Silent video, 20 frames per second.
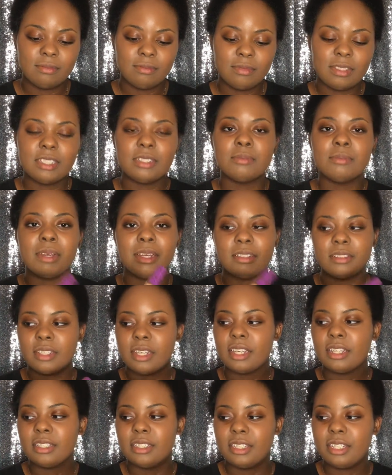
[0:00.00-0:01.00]
this is my
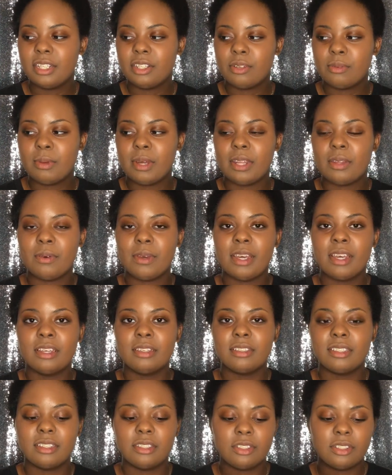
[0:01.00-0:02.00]
concealer by the way,
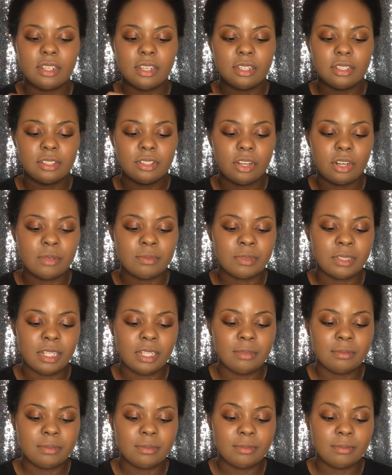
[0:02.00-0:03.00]
Tarte
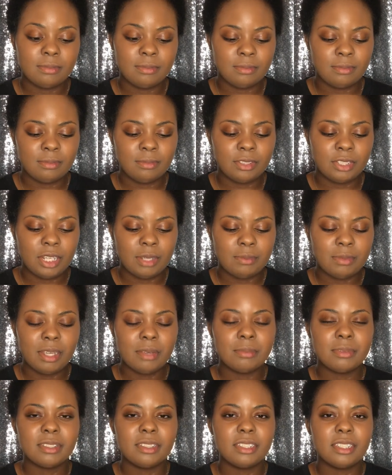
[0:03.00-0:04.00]
Shape
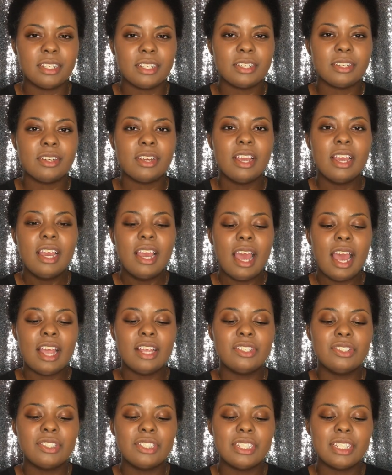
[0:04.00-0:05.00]
Tape Concealer. I
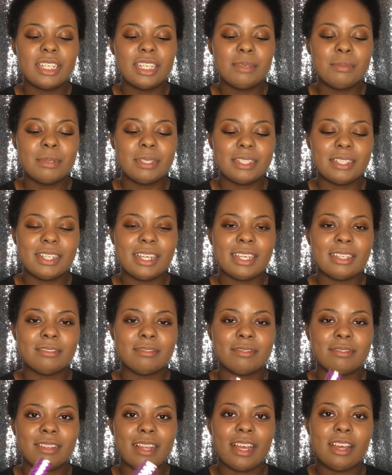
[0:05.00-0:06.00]
usually keep it laying
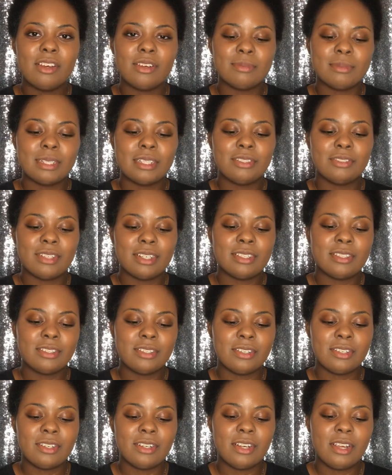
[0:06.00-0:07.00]
flat on my
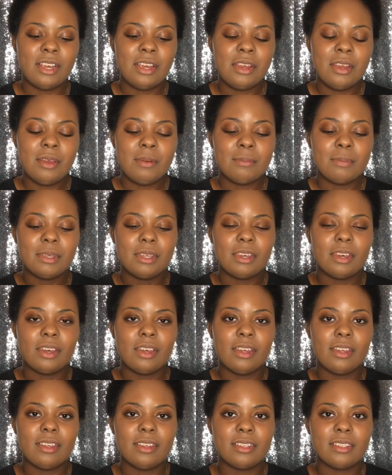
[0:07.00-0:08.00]
dresser
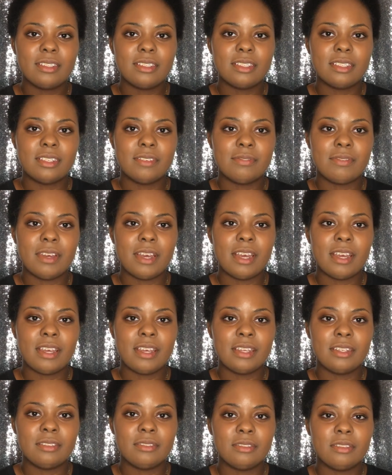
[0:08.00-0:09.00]
because if
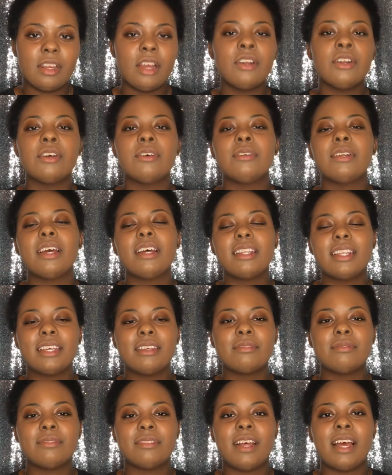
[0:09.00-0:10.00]
no, not
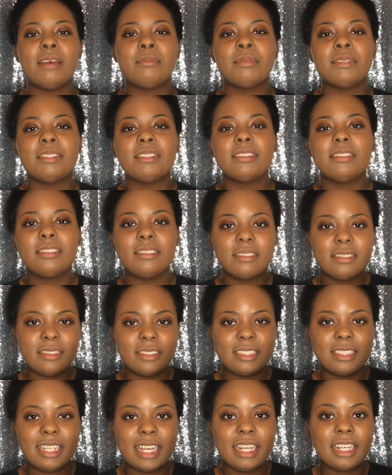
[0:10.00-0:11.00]
laying flat, but
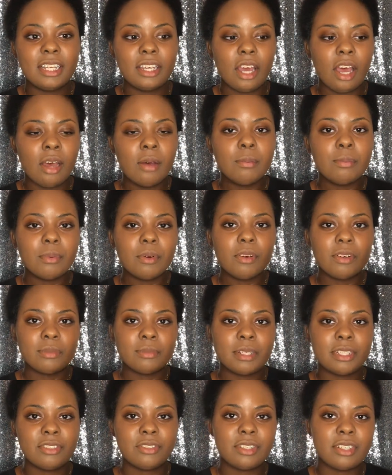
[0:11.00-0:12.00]
standing up on
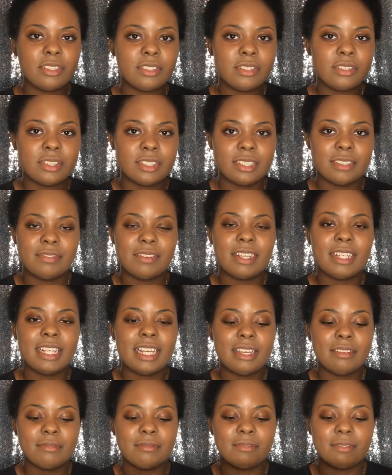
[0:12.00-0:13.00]
my dresser, because if I
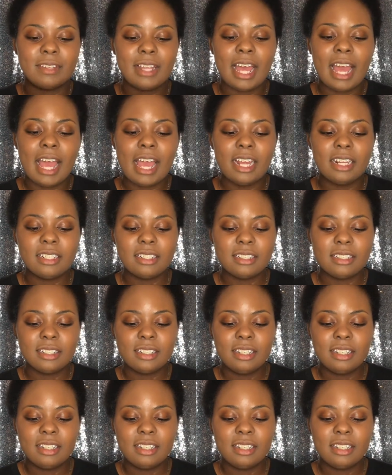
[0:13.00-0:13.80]
lay it flat,